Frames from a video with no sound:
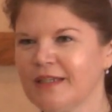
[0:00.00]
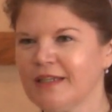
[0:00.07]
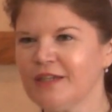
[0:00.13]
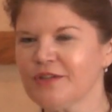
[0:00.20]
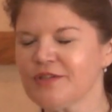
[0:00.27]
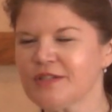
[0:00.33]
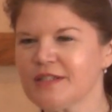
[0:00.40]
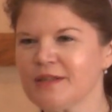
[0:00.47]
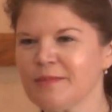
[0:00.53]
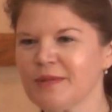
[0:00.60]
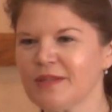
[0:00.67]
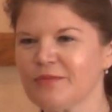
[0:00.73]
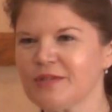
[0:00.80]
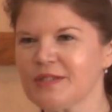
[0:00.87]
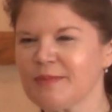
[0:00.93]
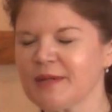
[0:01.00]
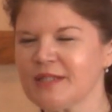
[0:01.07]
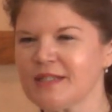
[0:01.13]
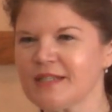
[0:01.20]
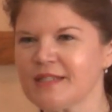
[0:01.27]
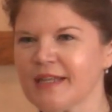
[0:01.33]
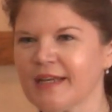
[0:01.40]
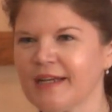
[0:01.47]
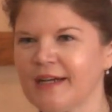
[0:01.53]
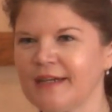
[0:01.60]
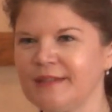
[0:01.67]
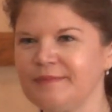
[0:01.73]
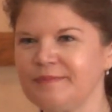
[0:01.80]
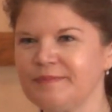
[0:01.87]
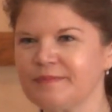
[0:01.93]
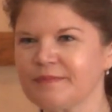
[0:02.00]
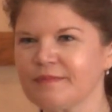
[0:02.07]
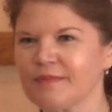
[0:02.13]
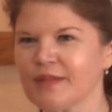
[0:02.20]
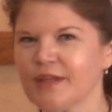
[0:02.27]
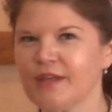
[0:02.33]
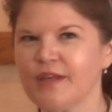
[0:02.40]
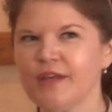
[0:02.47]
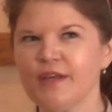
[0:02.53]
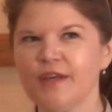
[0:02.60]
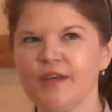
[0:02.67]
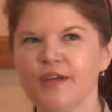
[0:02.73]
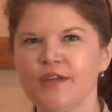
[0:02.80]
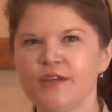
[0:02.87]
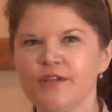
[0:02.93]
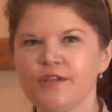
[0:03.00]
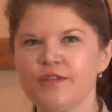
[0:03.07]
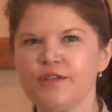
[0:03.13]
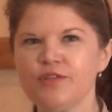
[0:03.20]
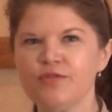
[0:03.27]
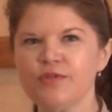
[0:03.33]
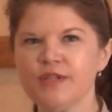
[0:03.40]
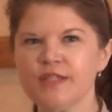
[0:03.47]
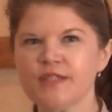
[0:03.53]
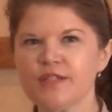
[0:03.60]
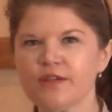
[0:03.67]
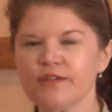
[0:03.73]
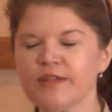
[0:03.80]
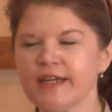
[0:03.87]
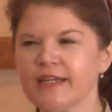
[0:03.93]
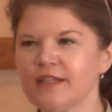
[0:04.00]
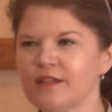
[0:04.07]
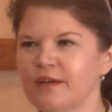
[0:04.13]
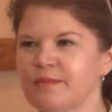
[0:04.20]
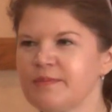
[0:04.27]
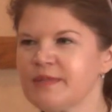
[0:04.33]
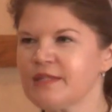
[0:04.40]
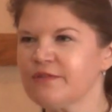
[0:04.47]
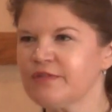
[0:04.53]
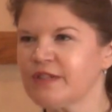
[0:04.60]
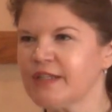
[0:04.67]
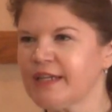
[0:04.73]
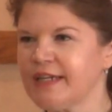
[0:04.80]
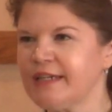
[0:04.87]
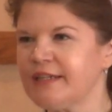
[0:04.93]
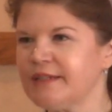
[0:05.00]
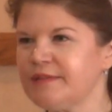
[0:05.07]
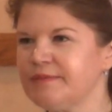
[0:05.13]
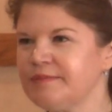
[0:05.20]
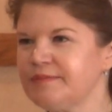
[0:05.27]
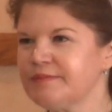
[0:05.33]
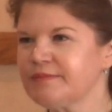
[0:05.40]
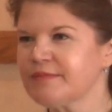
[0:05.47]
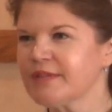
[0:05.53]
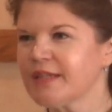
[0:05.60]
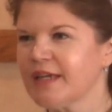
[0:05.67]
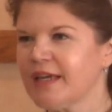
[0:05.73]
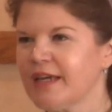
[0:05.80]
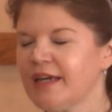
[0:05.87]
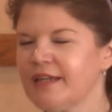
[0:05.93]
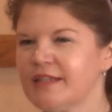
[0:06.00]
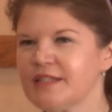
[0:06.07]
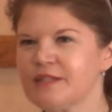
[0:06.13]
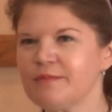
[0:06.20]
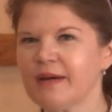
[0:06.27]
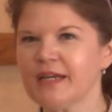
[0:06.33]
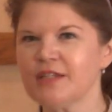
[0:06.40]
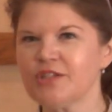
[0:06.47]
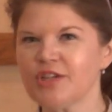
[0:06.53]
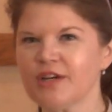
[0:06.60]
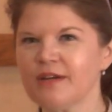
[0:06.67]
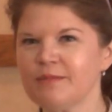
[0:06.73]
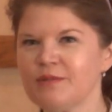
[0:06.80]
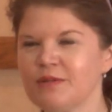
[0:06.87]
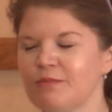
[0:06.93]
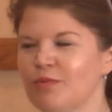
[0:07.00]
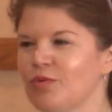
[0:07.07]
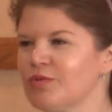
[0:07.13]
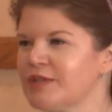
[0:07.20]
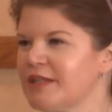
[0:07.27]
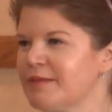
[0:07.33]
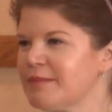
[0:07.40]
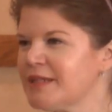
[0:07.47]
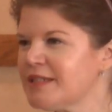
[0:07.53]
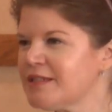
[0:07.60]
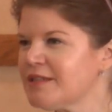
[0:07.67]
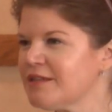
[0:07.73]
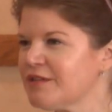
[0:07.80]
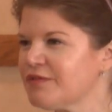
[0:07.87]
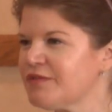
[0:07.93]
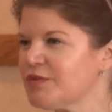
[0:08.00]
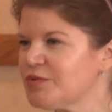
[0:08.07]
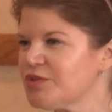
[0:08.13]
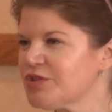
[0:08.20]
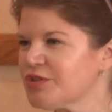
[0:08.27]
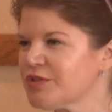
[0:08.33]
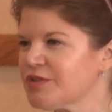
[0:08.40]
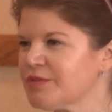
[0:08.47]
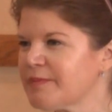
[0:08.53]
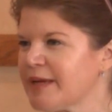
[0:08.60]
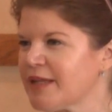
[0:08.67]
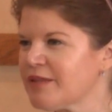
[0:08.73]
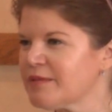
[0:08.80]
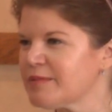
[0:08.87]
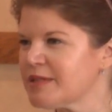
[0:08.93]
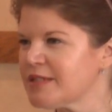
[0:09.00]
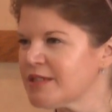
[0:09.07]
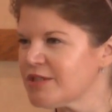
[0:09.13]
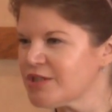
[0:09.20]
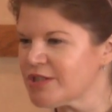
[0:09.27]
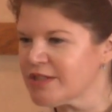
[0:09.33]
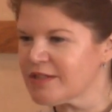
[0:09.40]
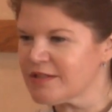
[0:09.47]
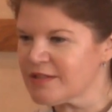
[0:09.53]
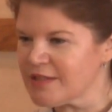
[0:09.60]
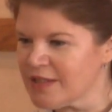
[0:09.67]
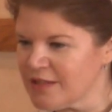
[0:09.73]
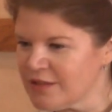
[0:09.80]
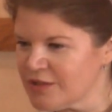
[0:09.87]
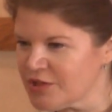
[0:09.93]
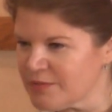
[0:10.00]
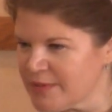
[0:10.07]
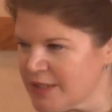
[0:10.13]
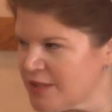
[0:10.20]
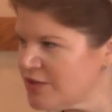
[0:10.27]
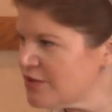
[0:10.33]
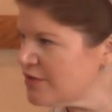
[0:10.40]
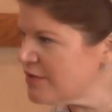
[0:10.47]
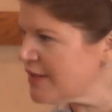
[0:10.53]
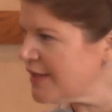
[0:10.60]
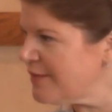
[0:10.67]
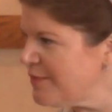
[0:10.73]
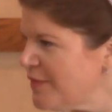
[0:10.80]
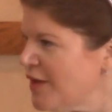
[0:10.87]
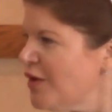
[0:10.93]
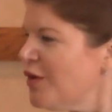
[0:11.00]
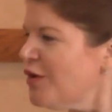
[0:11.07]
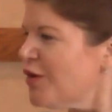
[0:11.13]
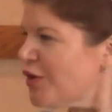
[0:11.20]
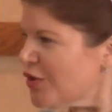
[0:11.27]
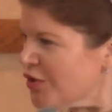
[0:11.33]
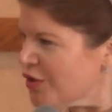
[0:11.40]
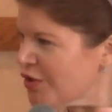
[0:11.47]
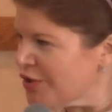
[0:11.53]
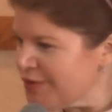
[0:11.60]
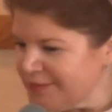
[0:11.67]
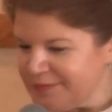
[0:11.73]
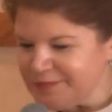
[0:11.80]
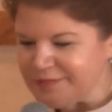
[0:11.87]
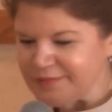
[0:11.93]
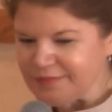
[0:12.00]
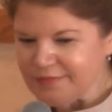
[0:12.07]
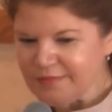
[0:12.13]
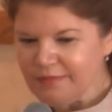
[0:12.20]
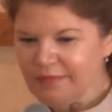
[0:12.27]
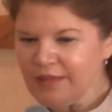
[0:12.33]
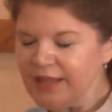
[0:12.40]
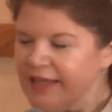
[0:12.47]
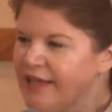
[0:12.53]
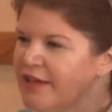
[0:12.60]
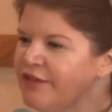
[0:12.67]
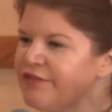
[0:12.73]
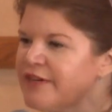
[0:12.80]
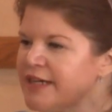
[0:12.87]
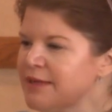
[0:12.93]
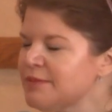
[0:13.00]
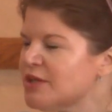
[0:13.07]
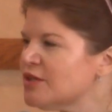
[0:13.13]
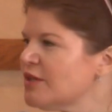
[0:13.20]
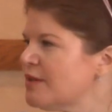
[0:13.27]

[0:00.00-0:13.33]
Here's some of the responses I got. Students are like lumps of clay, and it's my job to mold them into the future mathematicians, English major, okay? If I'm a